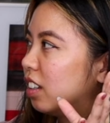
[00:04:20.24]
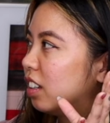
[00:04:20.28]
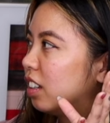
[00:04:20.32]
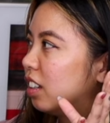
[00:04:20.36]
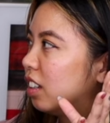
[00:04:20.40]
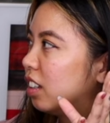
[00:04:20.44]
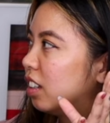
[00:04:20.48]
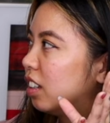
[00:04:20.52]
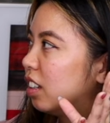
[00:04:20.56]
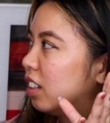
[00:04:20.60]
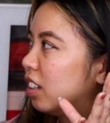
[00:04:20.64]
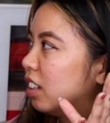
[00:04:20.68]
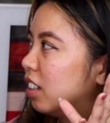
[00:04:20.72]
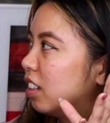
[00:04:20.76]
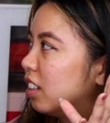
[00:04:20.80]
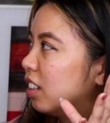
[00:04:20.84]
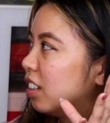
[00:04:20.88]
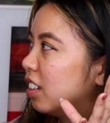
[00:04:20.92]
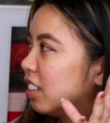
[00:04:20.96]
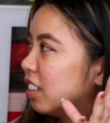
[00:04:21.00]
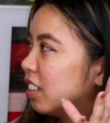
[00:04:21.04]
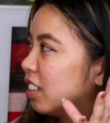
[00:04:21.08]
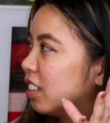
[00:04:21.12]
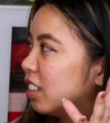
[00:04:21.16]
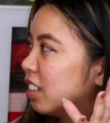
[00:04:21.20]

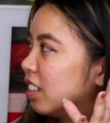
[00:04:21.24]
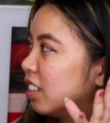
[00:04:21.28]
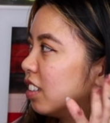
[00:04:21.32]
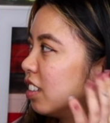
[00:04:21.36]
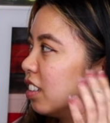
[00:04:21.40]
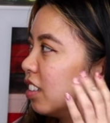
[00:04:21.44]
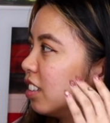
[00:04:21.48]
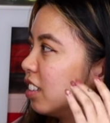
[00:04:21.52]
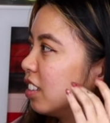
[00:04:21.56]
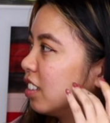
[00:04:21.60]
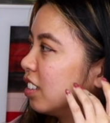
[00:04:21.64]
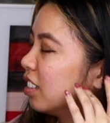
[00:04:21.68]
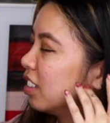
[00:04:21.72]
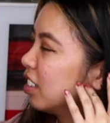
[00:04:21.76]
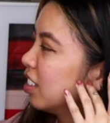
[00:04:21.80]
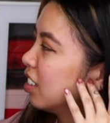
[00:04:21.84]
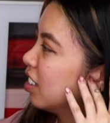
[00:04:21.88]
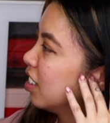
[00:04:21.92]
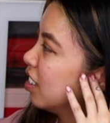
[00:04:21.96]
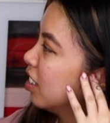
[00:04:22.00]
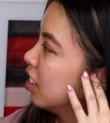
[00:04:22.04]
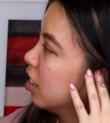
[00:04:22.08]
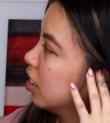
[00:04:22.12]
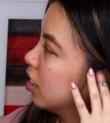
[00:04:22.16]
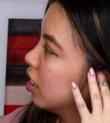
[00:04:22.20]

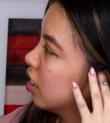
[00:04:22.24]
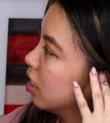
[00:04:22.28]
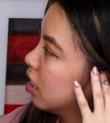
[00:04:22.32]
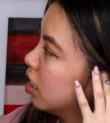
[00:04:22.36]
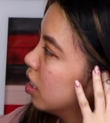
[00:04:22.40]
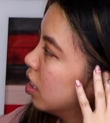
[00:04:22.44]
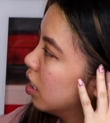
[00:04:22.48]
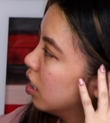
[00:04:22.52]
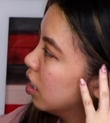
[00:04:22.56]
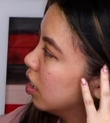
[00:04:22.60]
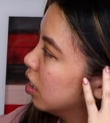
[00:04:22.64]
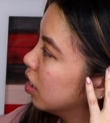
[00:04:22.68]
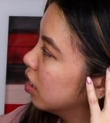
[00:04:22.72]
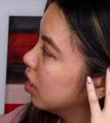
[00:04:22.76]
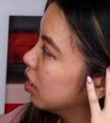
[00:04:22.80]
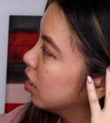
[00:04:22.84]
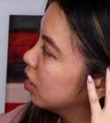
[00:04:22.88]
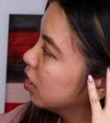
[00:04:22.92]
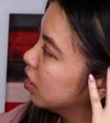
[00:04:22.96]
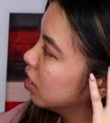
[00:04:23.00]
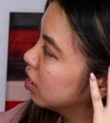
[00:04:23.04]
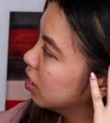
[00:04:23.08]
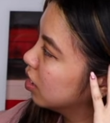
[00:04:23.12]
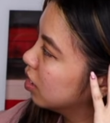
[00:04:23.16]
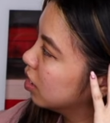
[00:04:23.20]

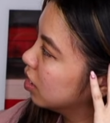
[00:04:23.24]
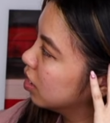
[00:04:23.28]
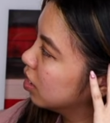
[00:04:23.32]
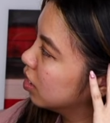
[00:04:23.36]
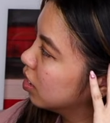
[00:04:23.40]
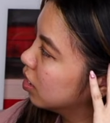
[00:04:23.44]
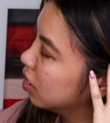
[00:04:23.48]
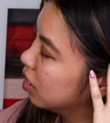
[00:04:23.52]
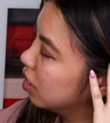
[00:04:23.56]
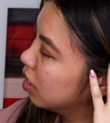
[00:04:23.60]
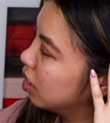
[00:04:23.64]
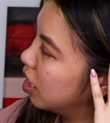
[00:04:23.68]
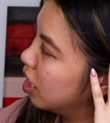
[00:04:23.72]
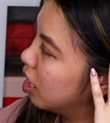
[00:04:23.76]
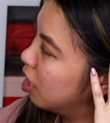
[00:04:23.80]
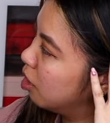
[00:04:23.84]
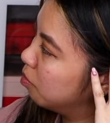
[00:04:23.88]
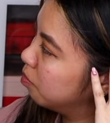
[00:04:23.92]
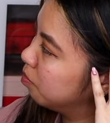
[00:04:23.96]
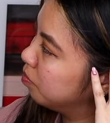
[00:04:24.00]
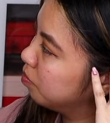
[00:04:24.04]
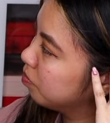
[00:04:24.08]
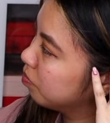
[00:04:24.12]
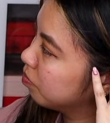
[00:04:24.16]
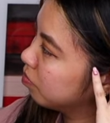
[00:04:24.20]

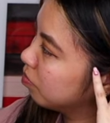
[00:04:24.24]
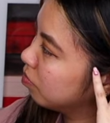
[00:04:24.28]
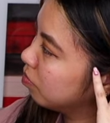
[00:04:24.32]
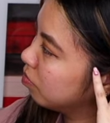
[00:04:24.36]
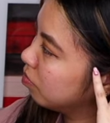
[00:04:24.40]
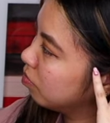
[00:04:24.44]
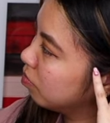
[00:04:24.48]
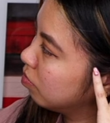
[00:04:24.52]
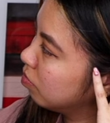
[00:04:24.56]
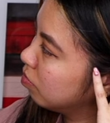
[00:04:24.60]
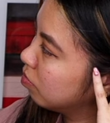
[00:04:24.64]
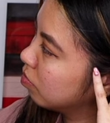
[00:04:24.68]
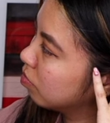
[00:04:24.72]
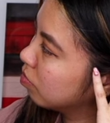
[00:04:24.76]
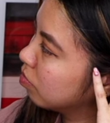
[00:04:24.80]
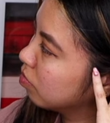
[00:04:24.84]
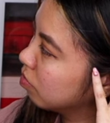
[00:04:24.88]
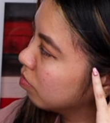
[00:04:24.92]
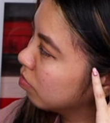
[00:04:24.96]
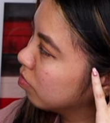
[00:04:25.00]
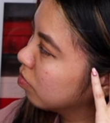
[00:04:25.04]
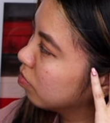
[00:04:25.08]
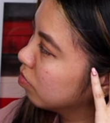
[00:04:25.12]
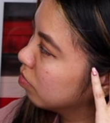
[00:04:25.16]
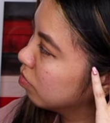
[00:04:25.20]

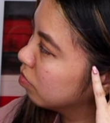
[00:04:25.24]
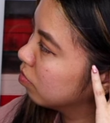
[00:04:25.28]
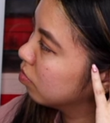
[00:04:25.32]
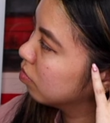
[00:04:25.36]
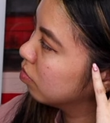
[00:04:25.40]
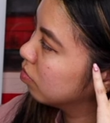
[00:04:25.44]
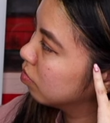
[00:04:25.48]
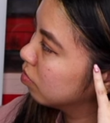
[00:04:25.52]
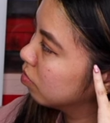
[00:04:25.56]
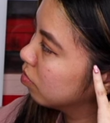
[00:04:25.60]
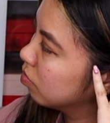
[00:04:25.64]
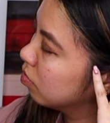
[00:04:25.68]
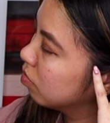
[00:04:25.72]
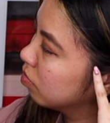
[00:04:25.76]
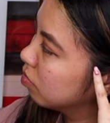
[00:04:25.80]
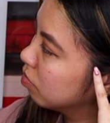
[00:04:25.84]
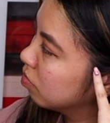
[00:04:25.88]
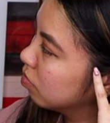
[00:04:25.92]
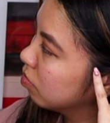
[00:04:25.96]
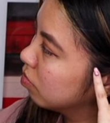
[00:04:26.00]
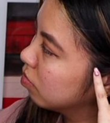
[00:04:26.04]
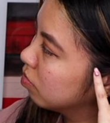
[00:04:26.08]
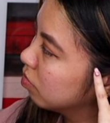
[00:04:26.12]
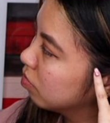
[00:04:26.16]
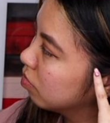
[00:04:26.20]

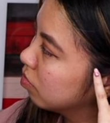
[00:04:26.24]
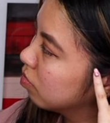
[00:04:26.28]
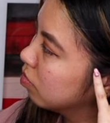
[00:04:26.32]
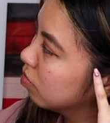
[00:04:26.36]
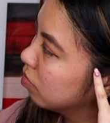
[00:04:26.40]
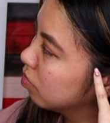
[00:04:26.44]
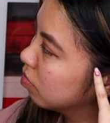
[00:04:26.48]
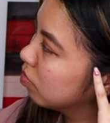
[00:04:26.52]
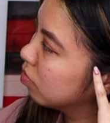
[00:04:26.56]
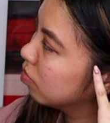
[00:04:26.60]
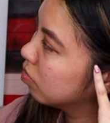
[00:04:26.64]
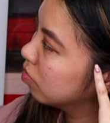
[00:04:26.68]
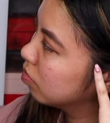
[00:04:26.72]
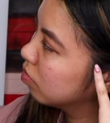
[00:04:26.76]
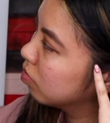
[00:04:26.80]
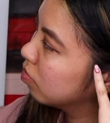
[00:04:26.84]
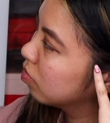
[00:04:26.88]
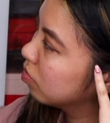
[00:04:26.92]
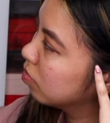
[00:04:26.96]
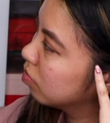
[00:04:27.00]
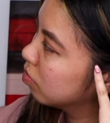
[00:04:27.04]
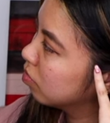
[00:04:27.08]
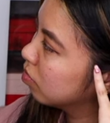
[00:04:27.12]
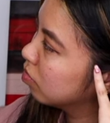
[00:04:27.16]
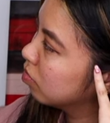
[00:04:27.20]

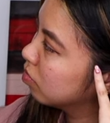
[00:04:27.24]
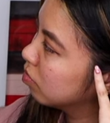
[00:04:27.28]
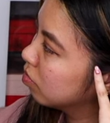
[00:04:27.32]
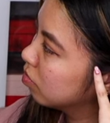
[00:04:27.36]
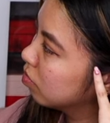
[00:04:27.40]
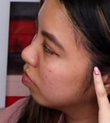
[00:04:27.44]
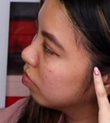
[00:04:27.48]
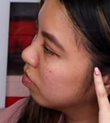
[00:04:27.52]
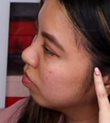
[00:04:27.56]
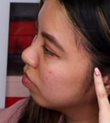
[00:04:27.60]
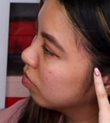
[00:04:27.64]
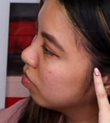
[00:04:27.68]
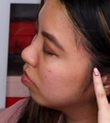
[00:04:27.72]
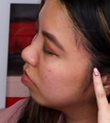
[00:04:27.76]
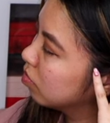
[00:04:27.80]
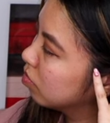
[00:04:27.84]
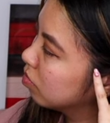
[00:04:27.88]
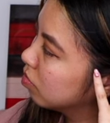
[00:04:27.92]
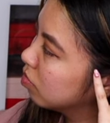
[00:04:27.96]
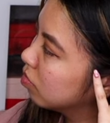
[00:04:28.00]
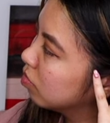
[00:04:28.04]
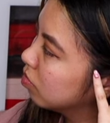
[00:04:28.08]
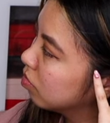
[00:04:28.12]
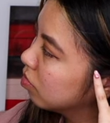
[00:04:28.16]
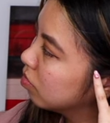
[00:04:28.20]
The person shown says nothing.